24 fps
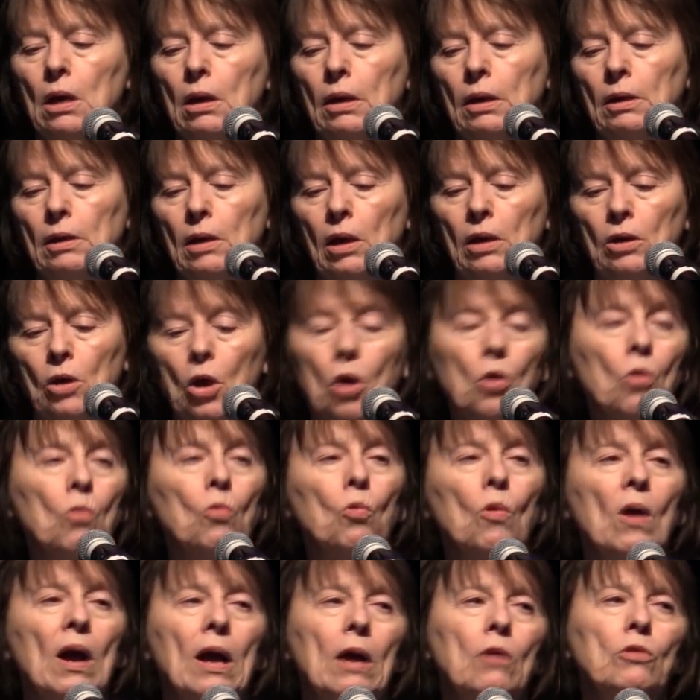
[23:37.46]
Uh, and oh,
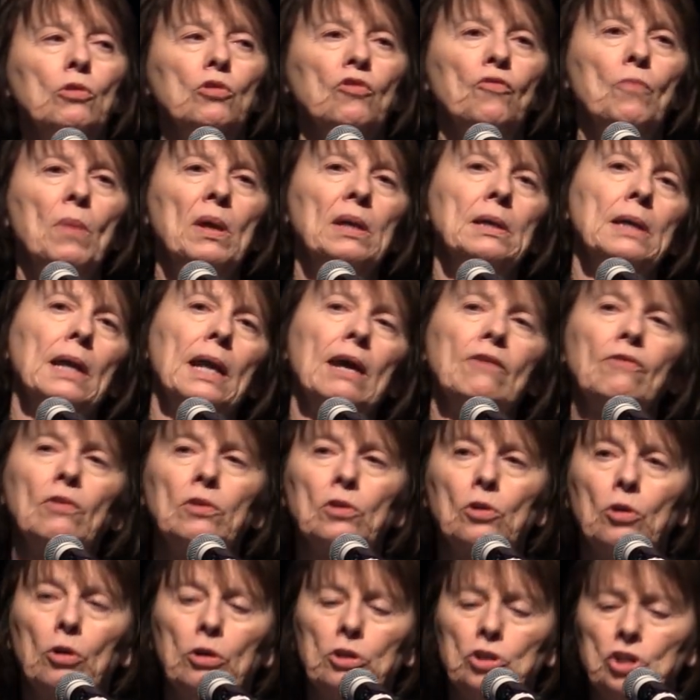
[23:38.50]
wow, you've made an
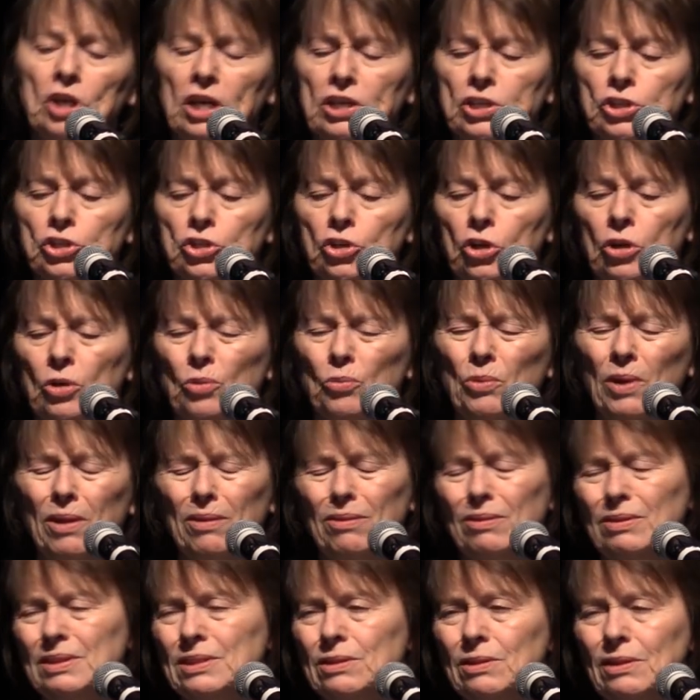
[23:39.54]
avant-garde gesture.
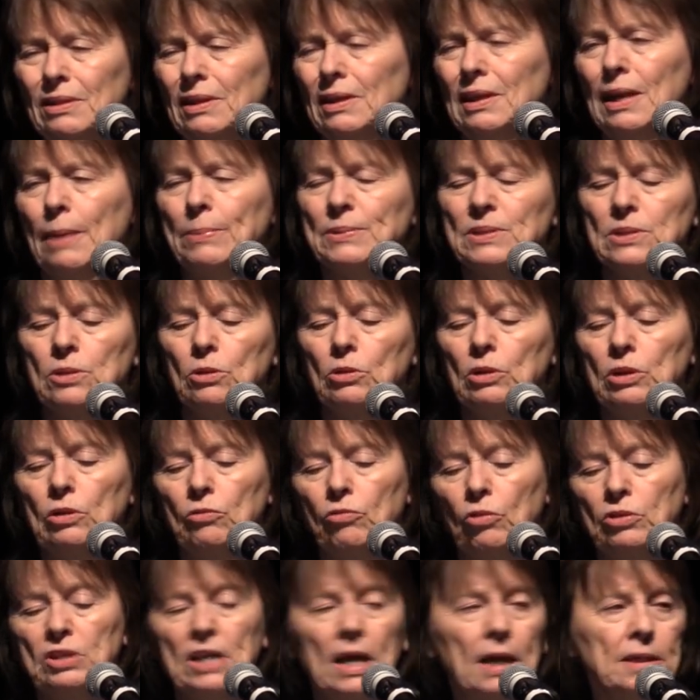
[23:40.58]
Well, it's absolutely
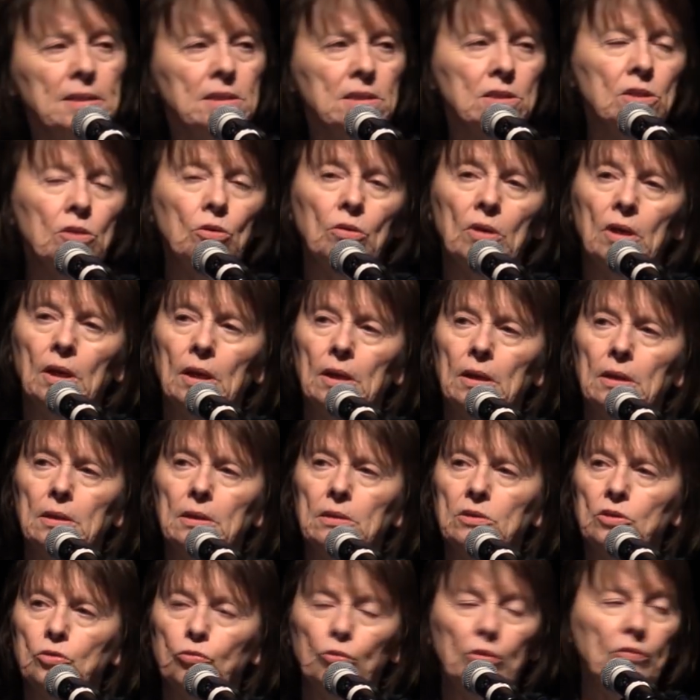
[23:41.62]
grotesque, okay,
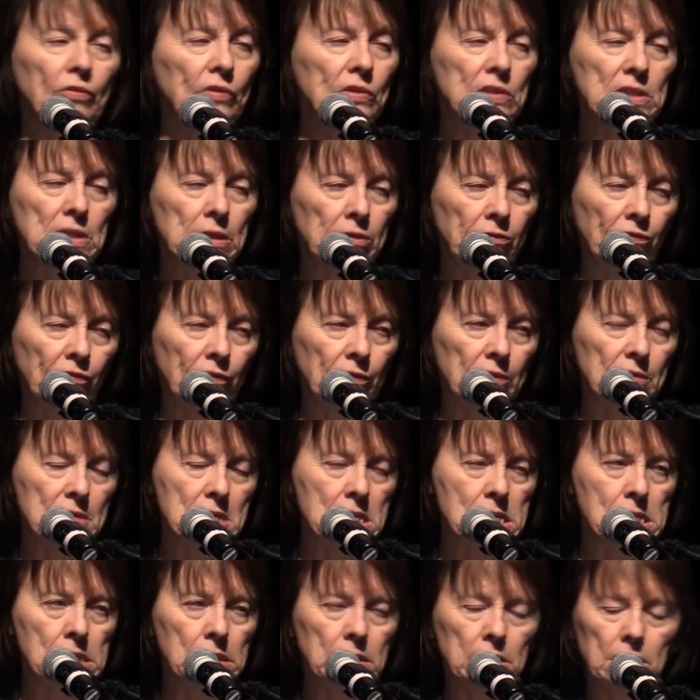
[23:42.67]
derivative and,
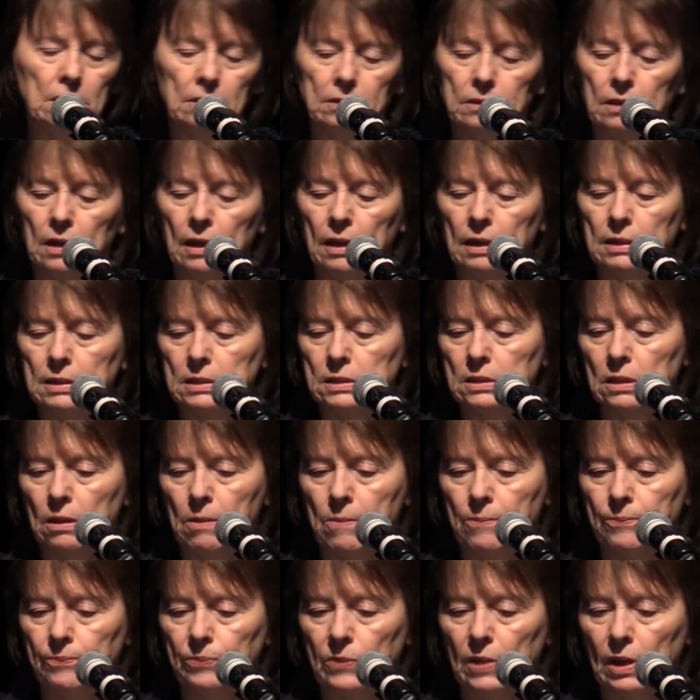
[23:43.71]
and, and,
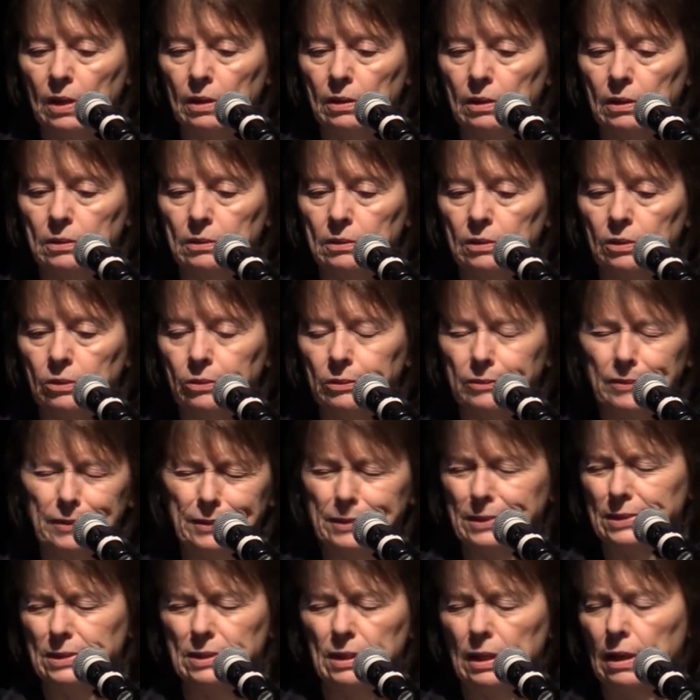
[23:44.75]
um, and you know,
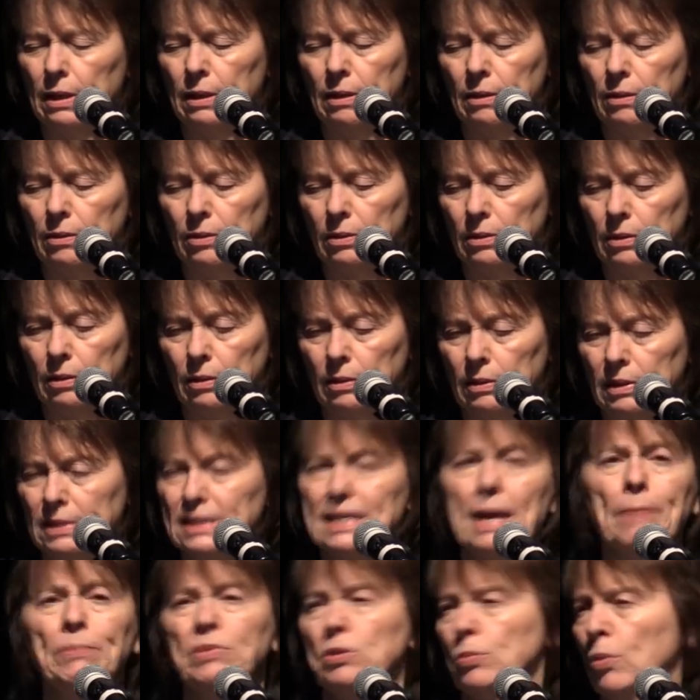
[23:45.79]
just uh,
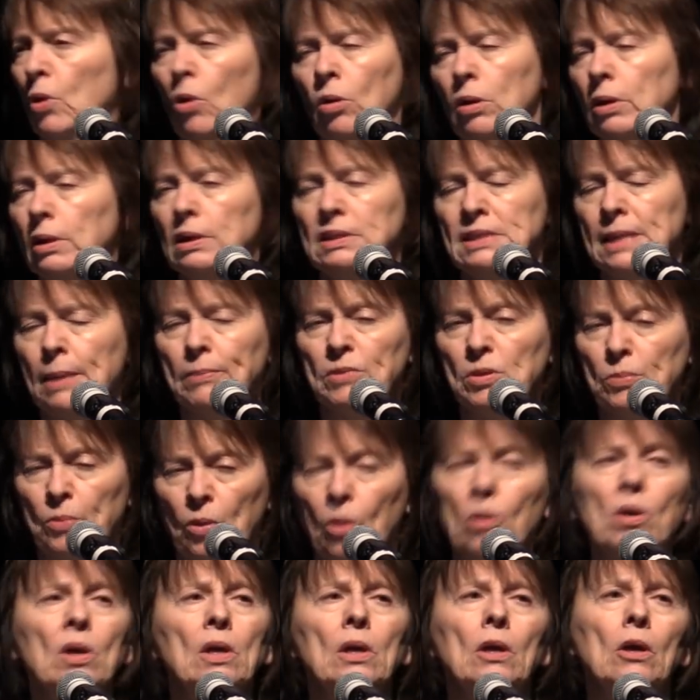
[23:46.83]
contemptible,
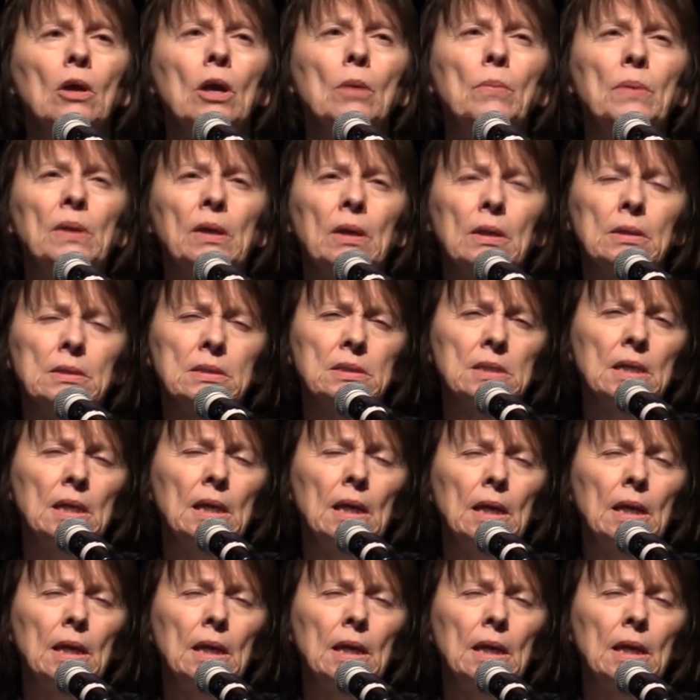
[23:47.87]
contemptible, right? Because